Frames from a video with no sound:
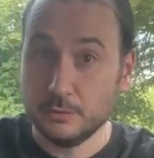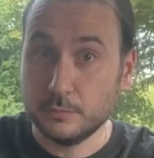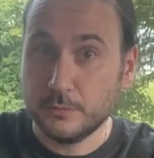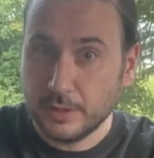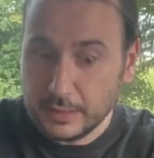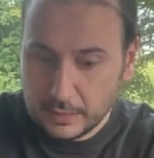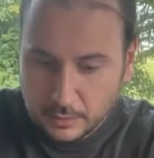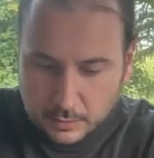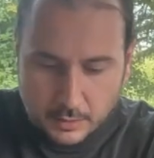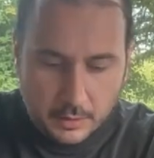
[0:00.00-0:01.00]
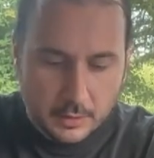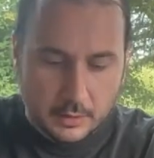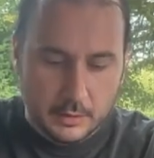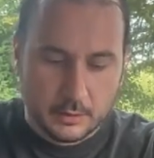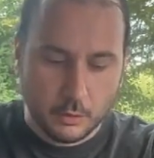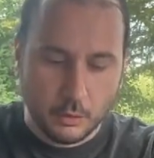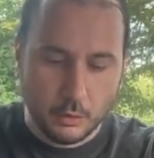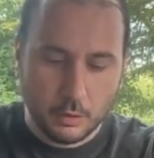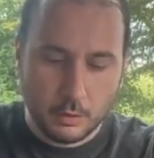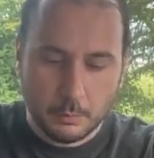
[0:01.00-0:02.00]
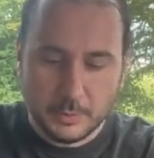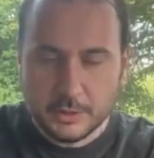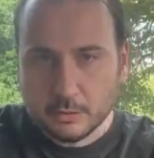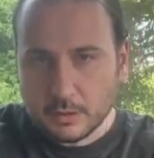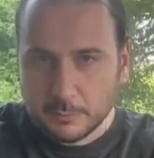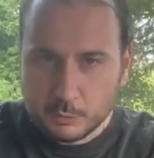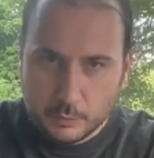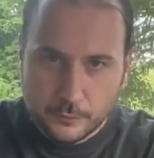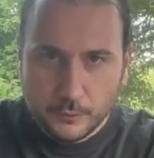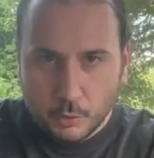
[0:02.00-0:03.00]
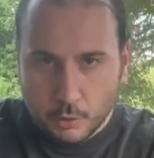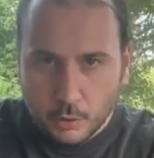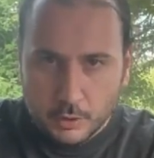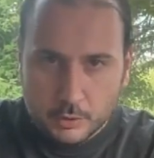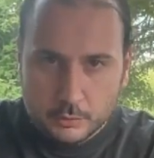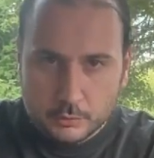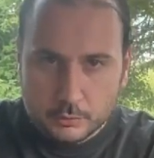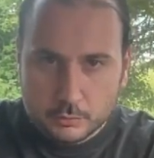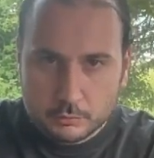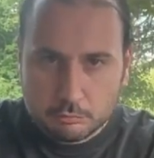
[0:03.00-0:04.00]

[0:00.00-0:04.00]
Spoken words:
3, but like between 4 to,